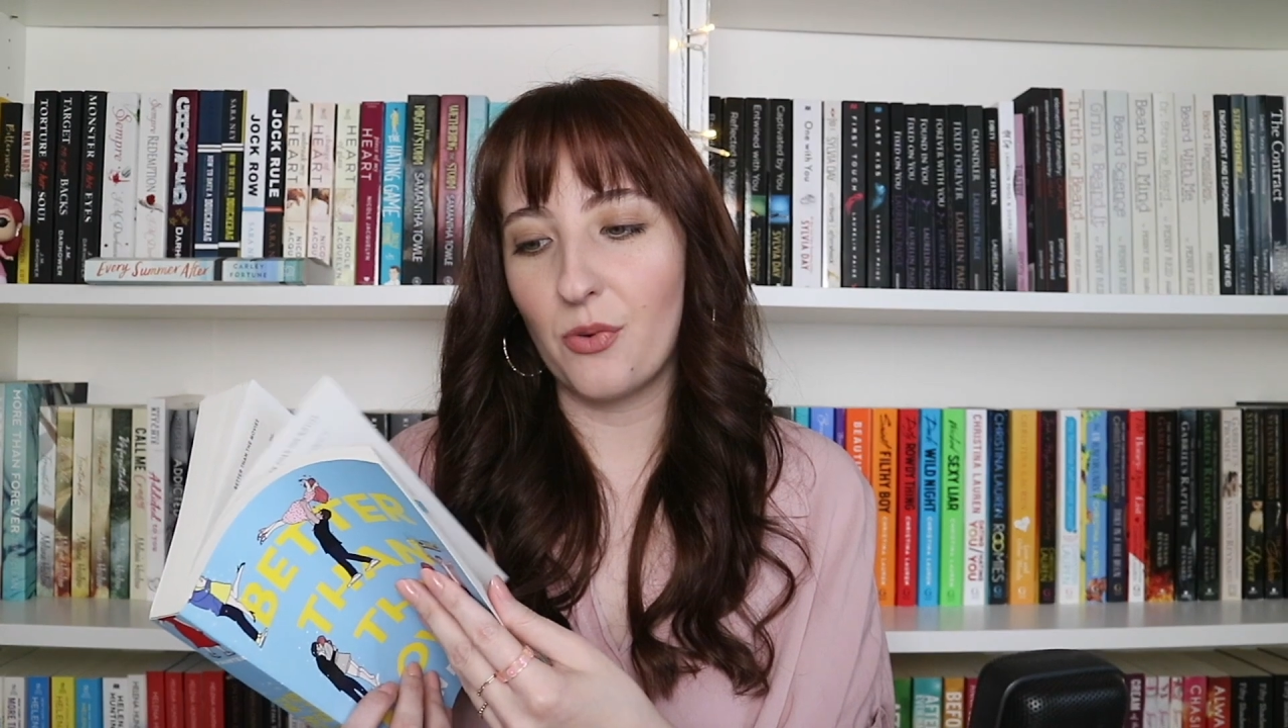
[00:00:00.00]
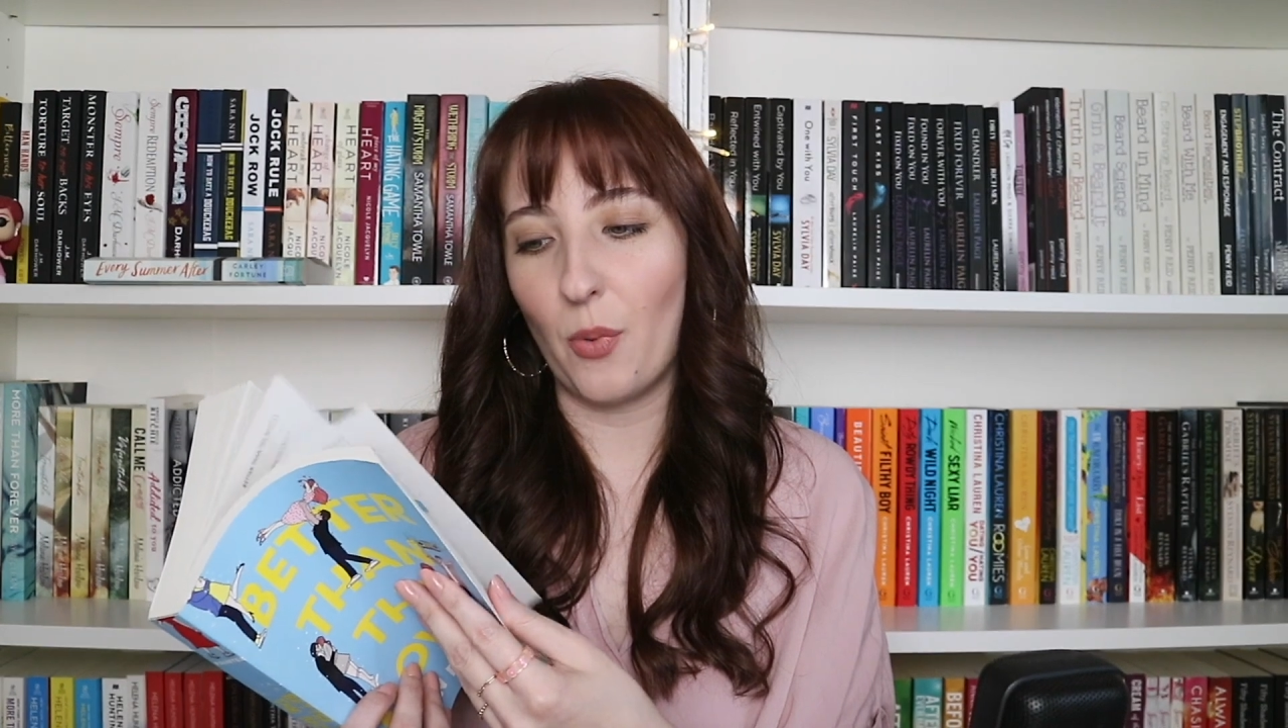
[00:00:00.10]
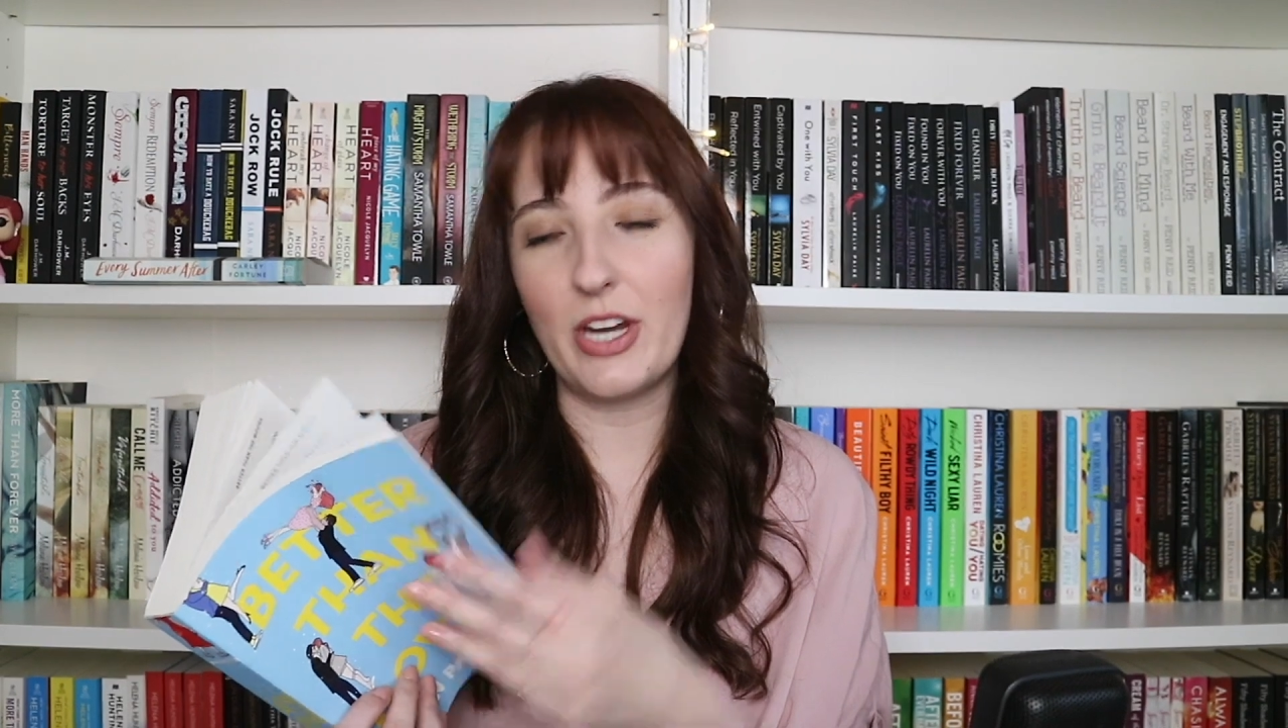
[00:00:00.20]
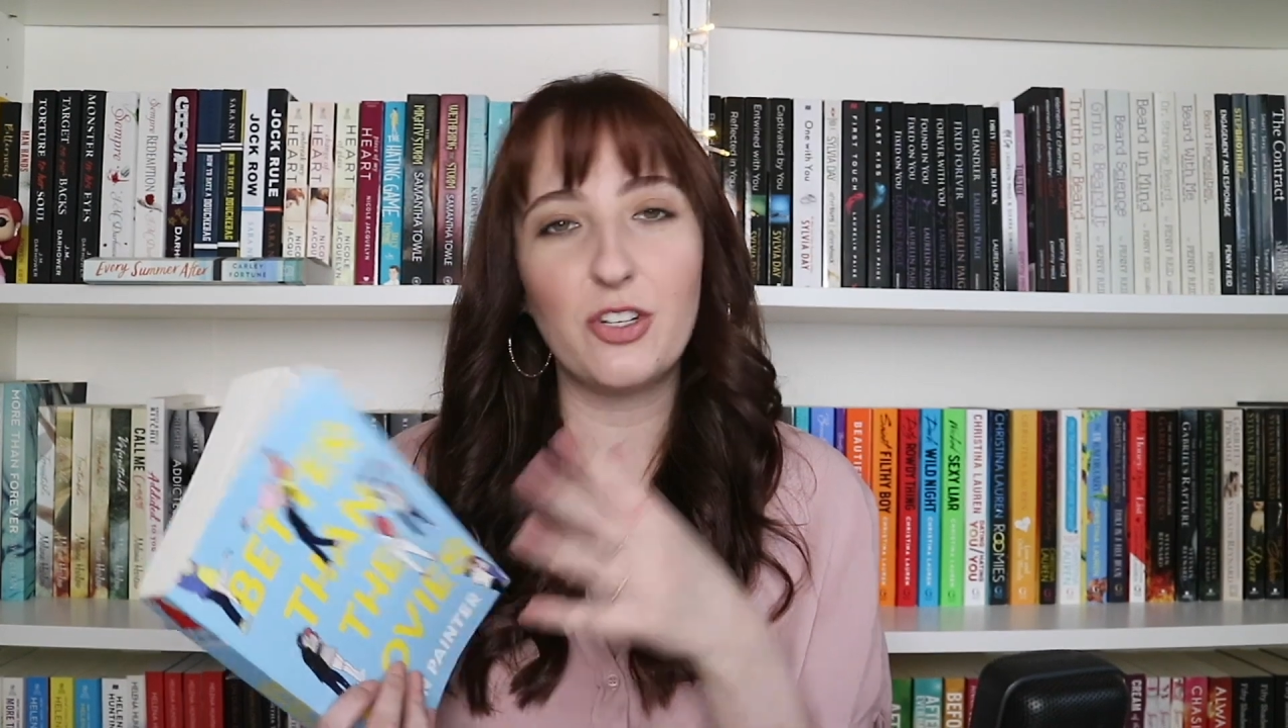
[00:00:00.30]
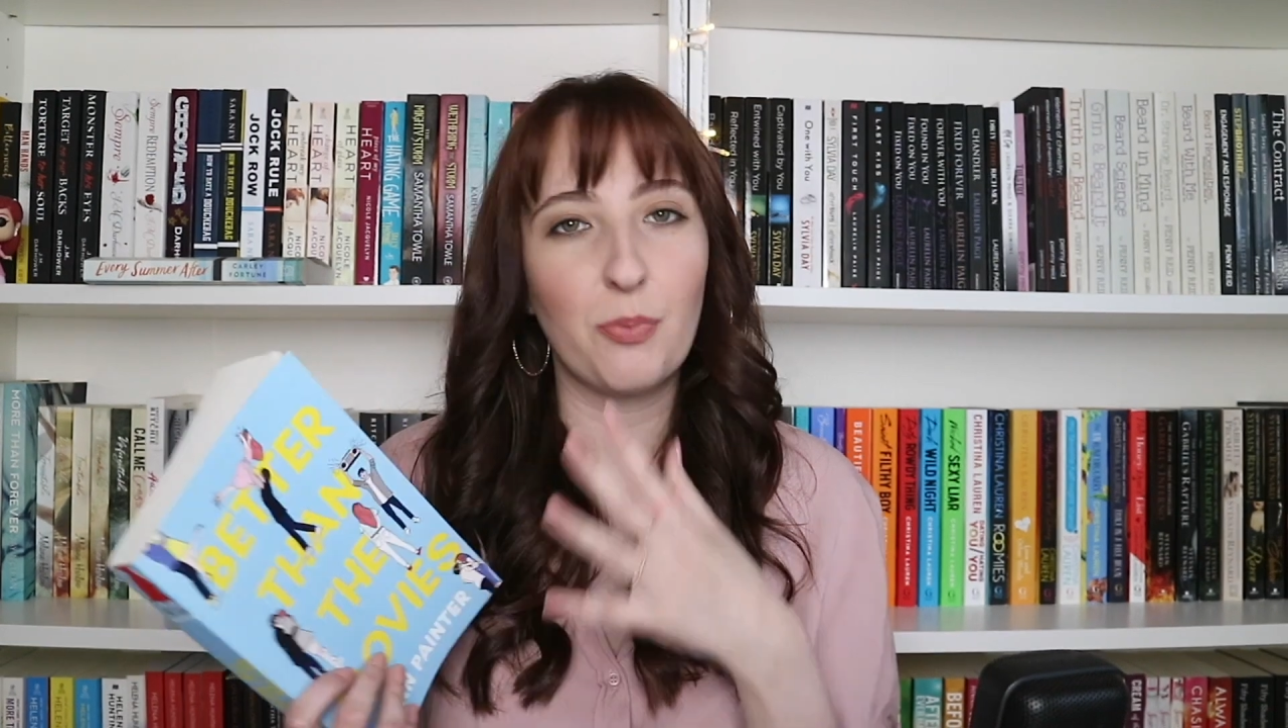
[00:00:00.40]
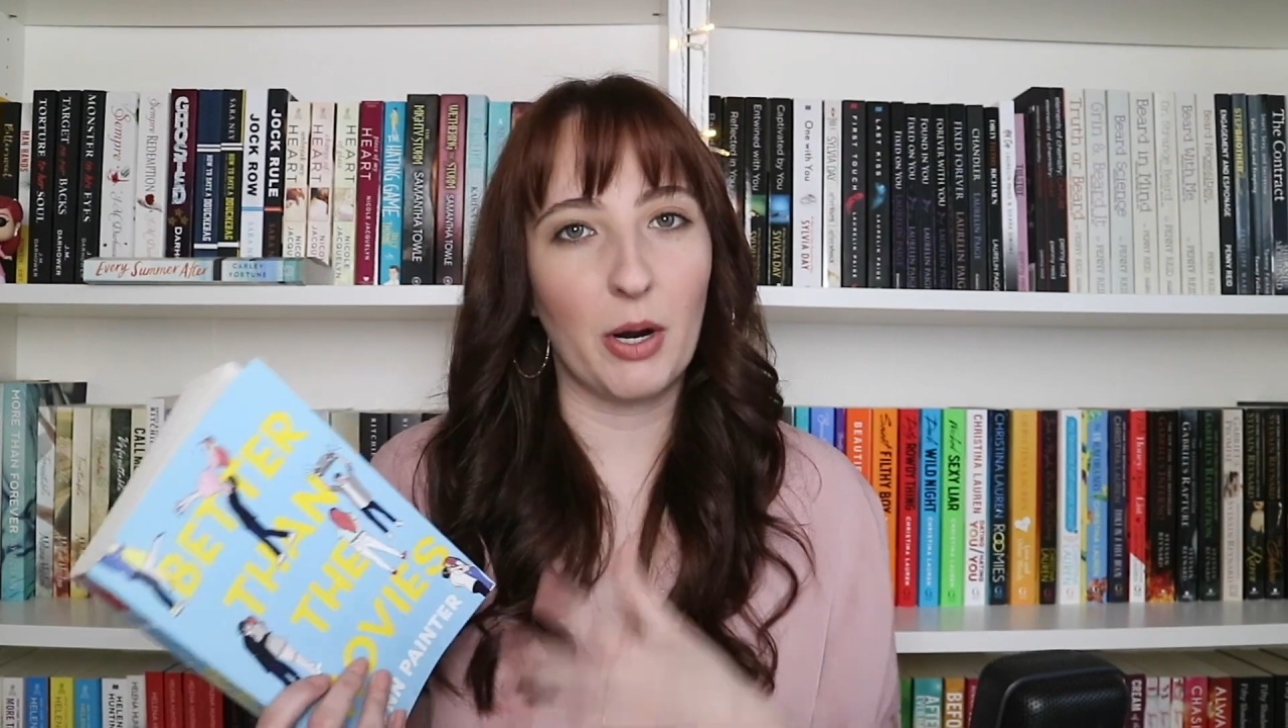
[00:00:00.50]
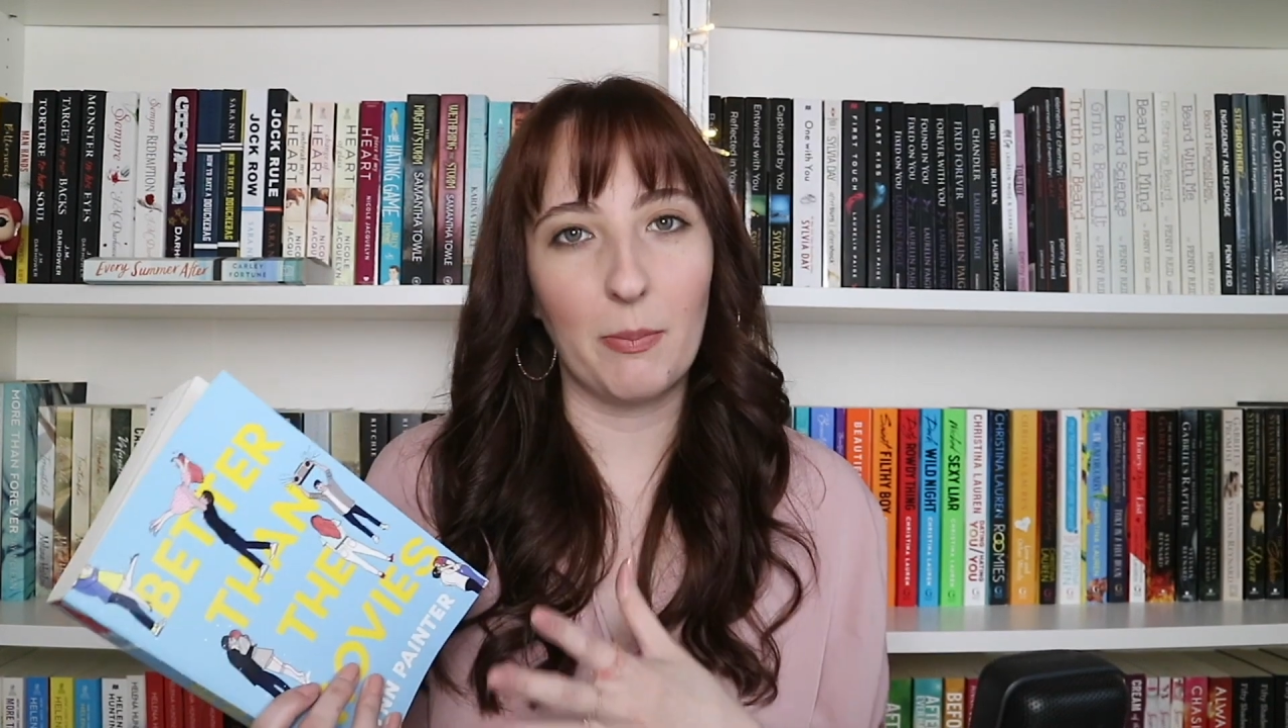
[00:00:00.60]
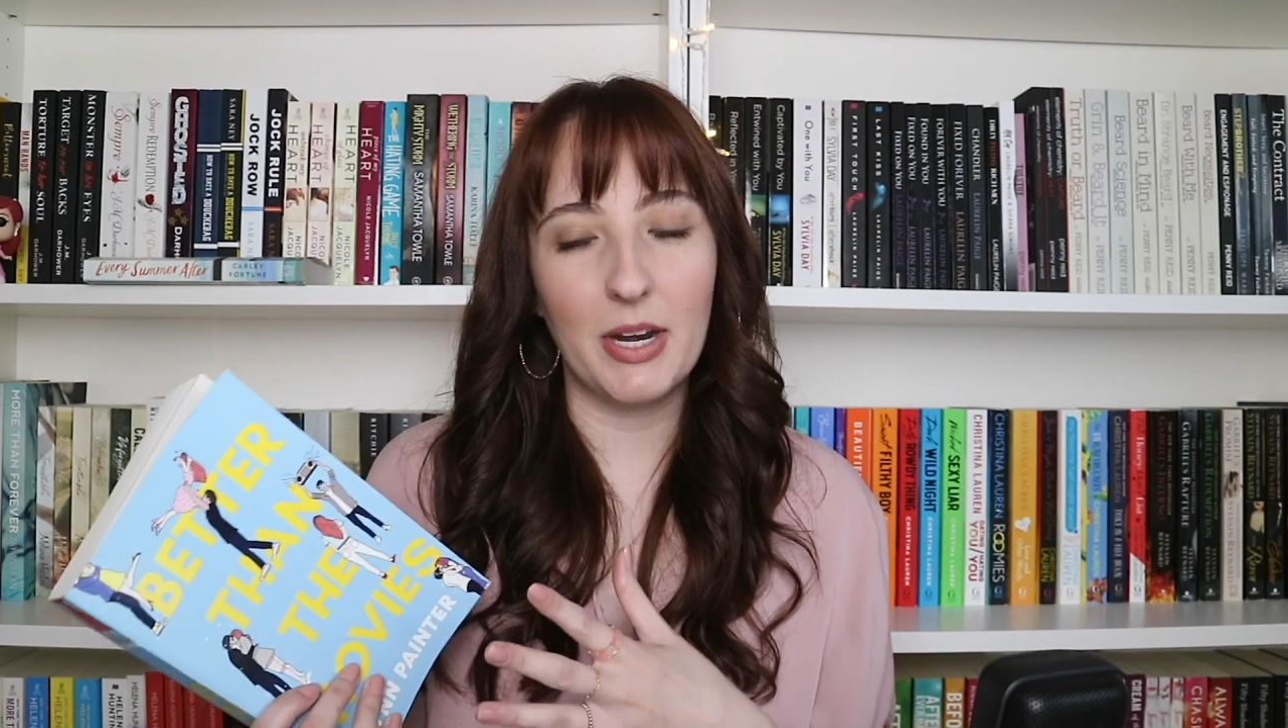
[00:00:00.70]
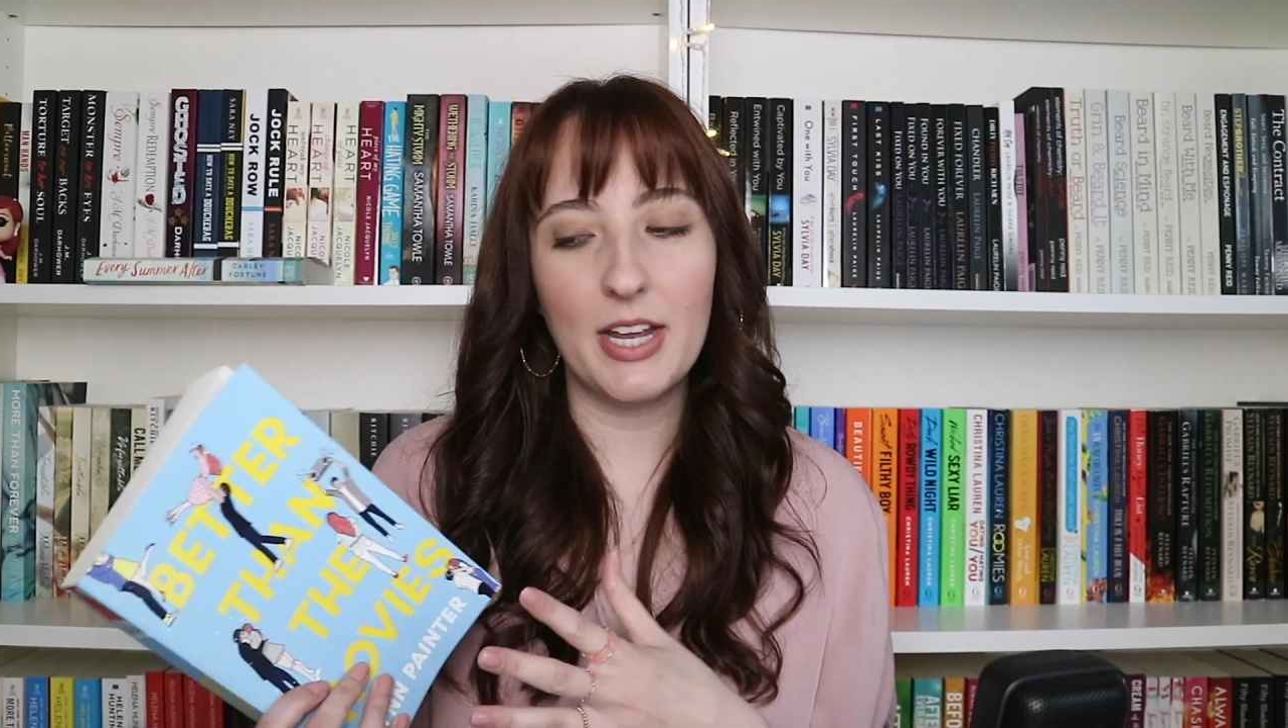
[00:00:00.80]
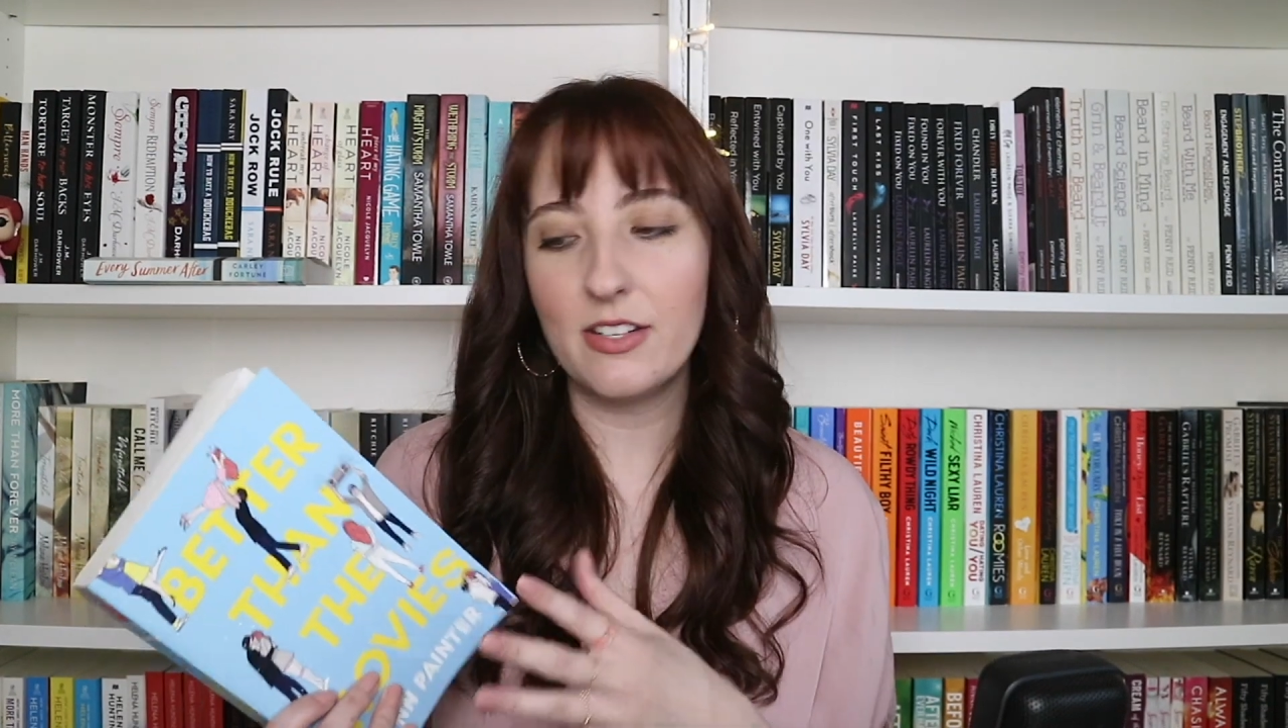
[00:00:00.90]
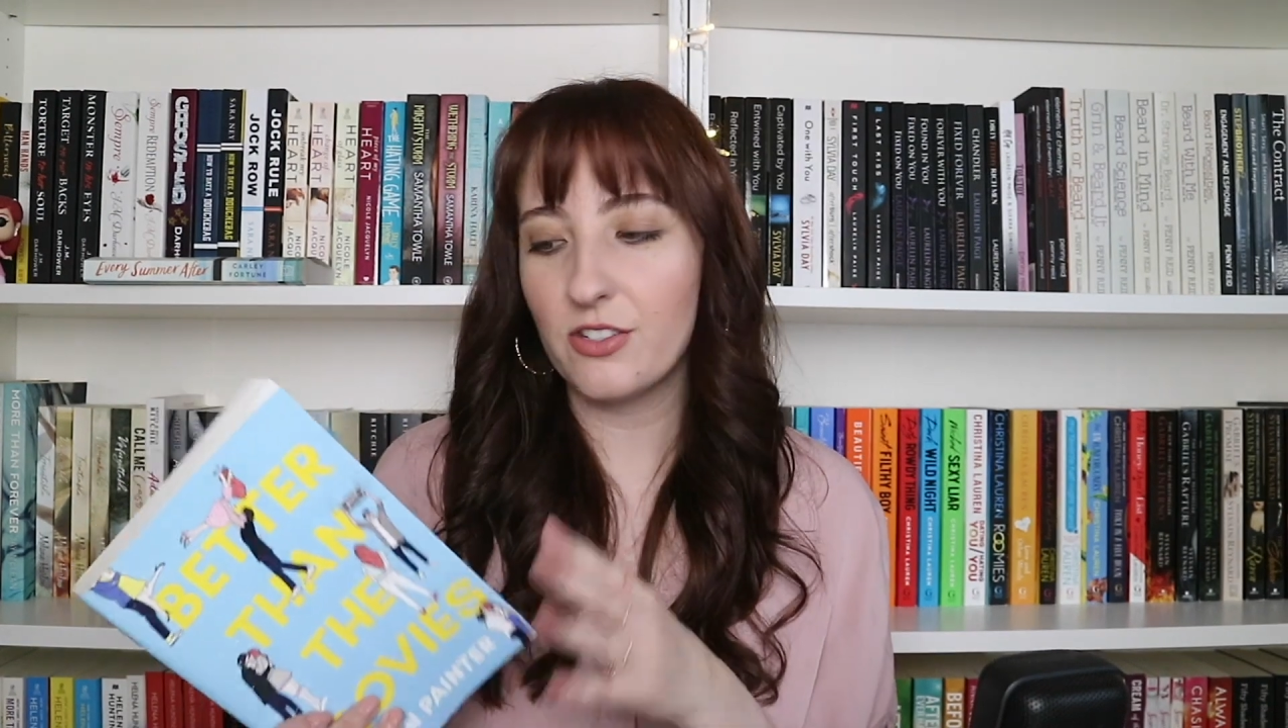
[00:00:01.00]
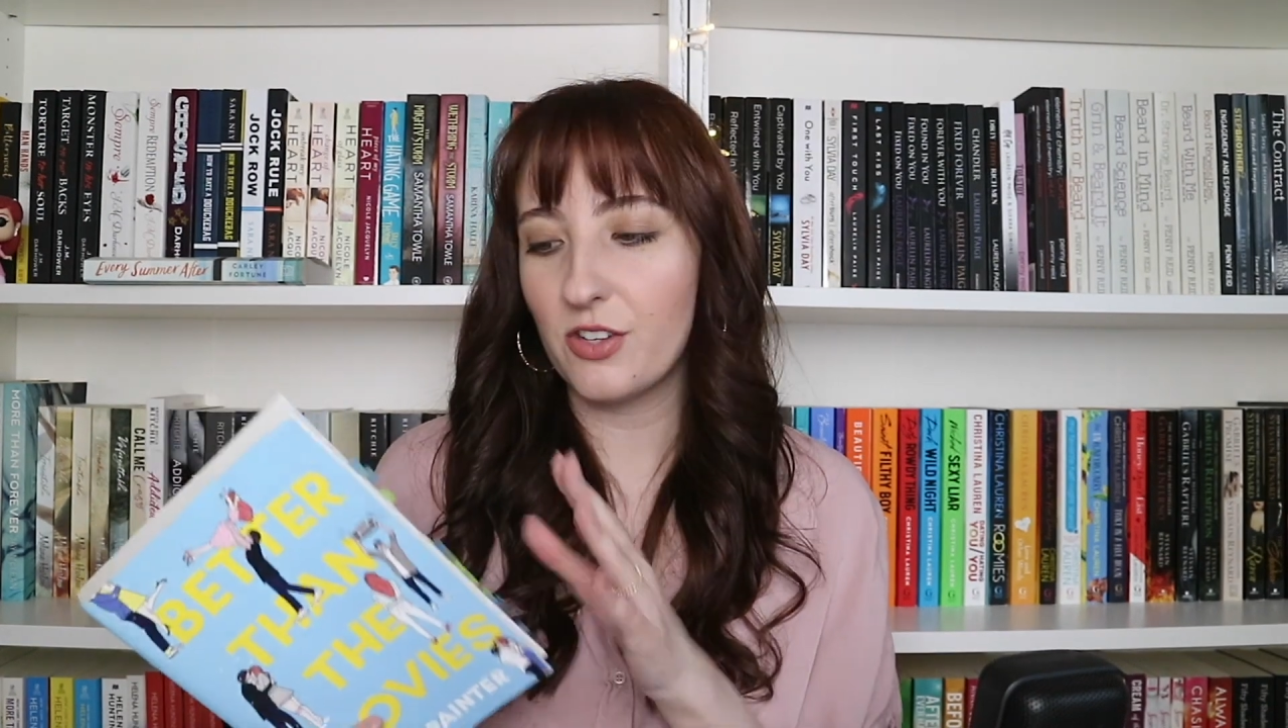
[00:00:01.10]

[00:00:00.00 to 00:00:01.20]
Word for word: way too permanent.